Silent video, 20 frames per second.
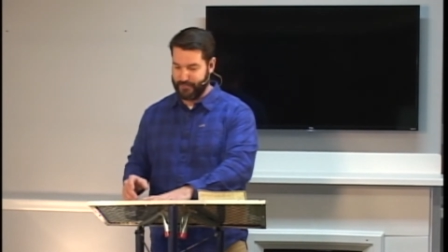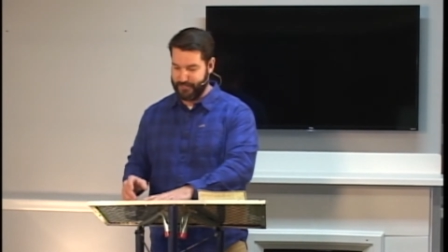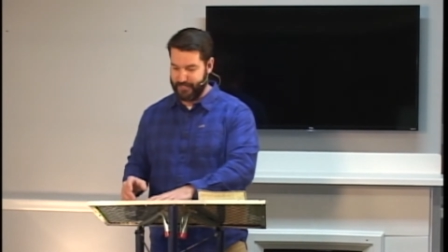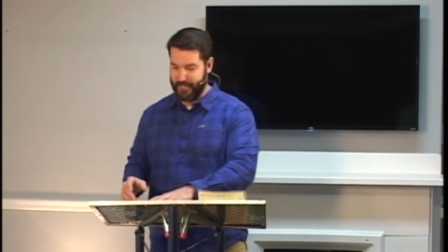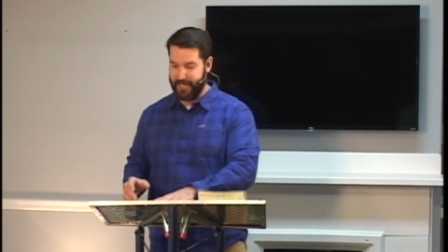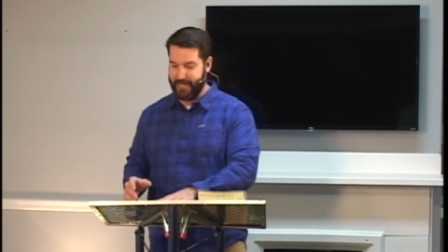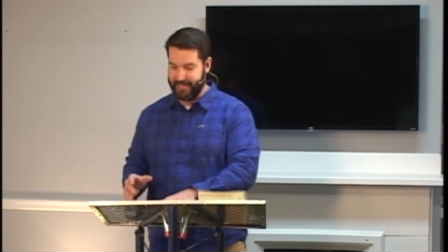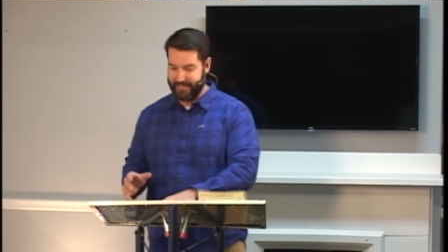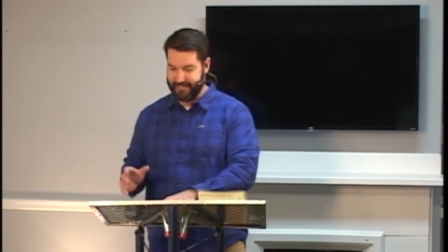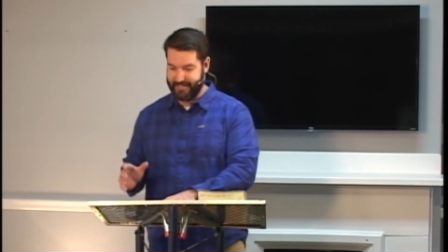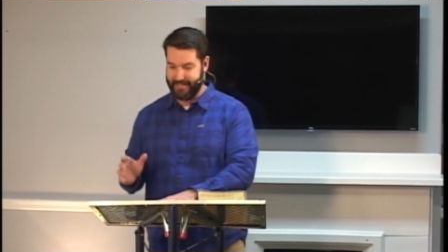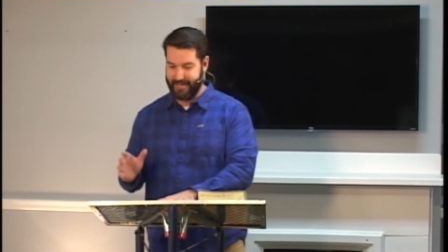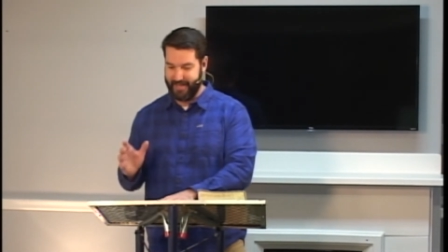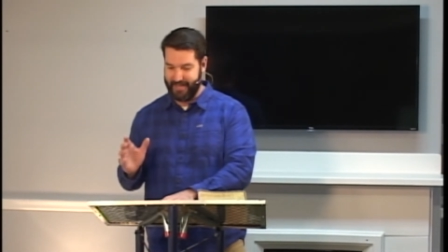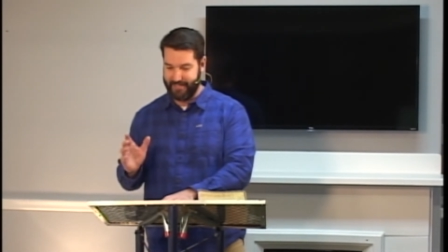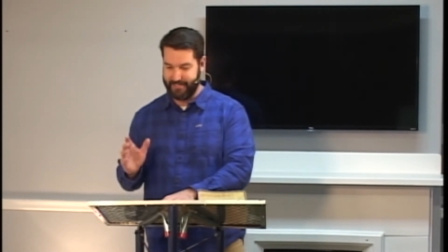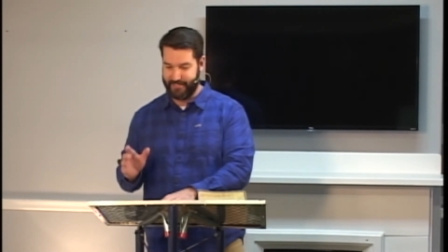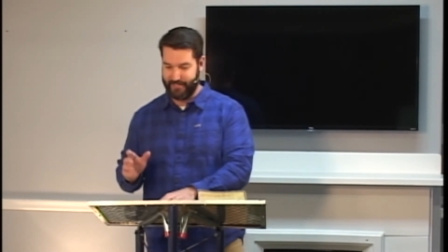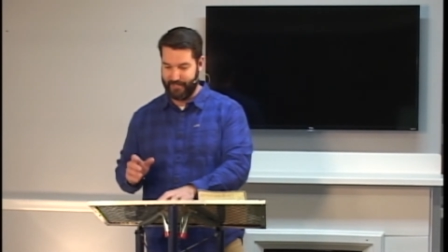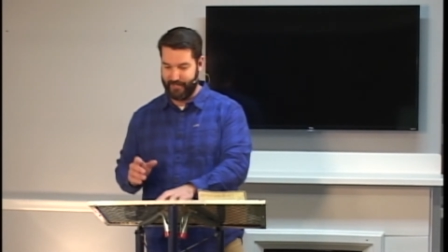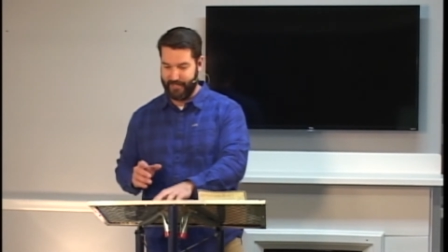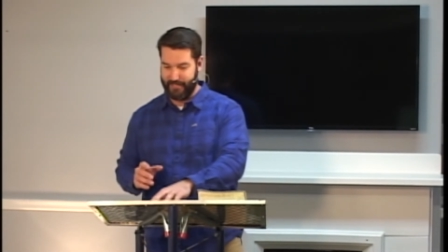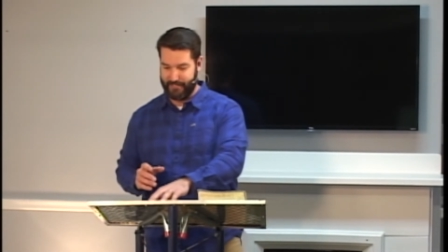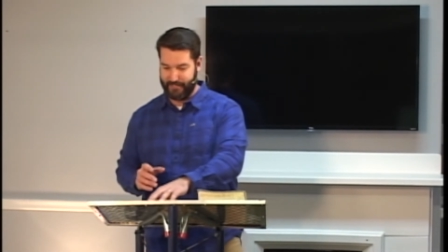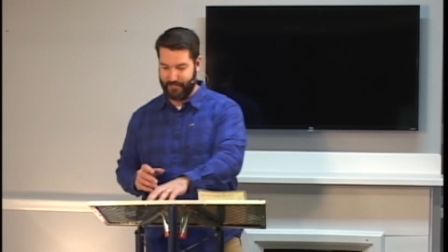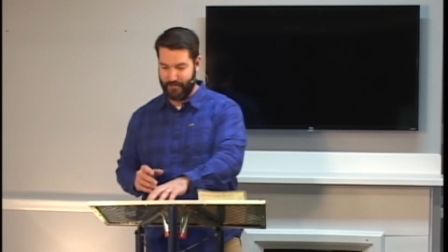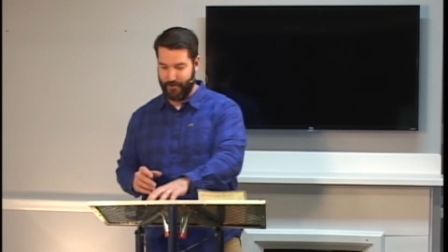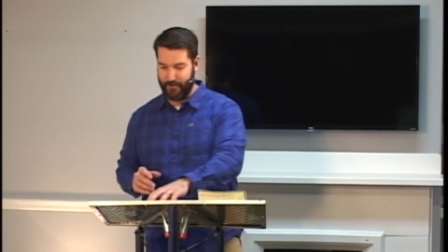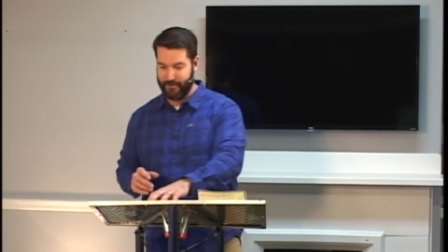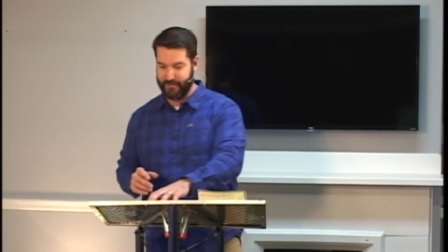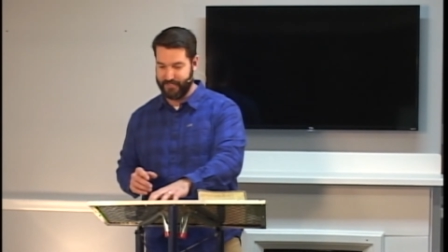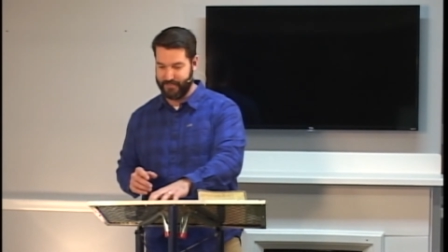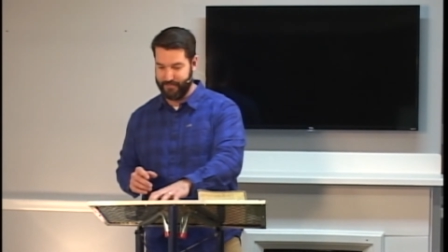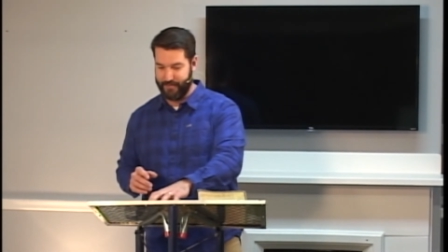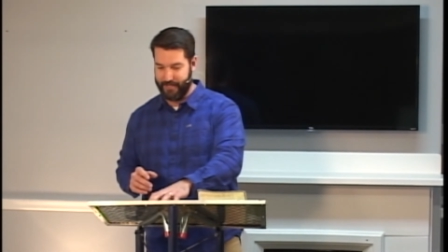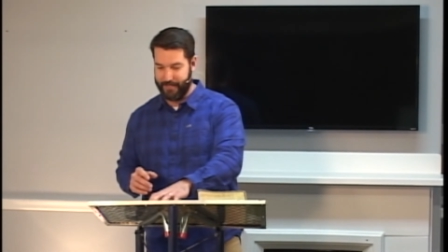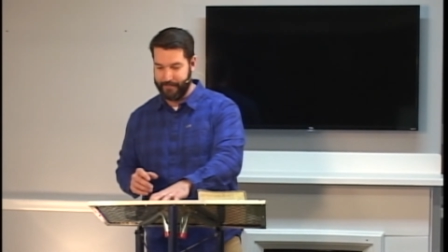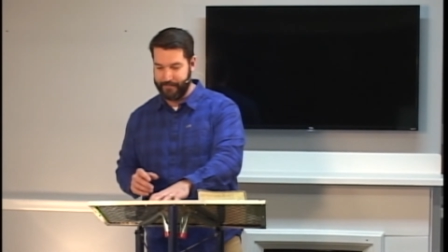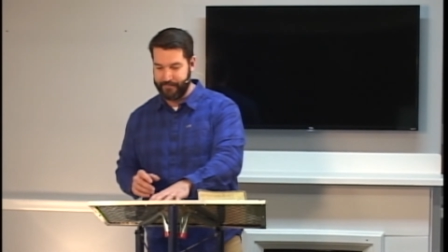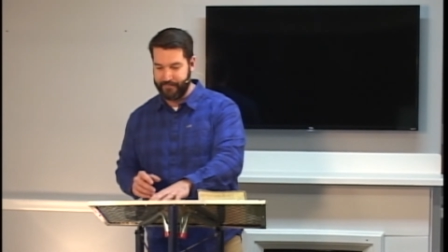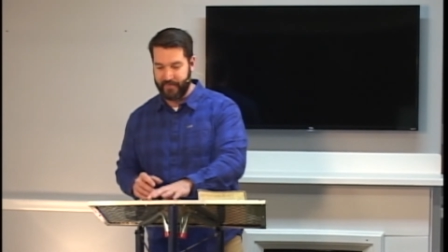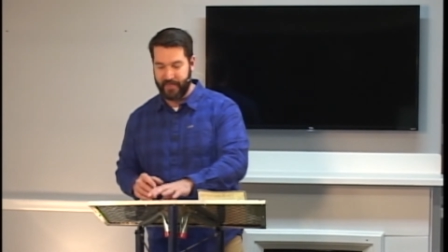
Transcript: studying today is encouragement.